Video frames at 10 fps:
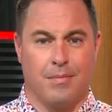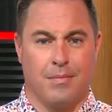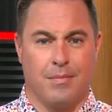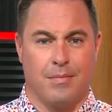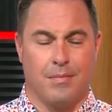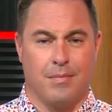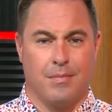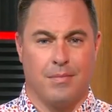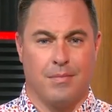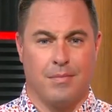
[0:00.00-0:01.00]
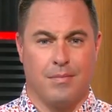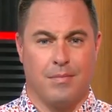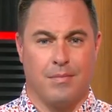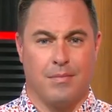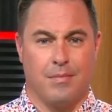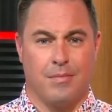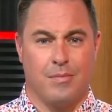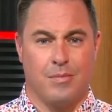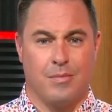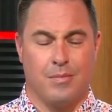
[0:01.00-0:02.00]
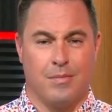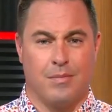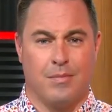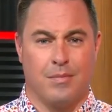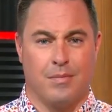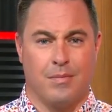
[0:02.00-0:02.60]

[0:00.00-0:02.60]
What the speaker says: (silent)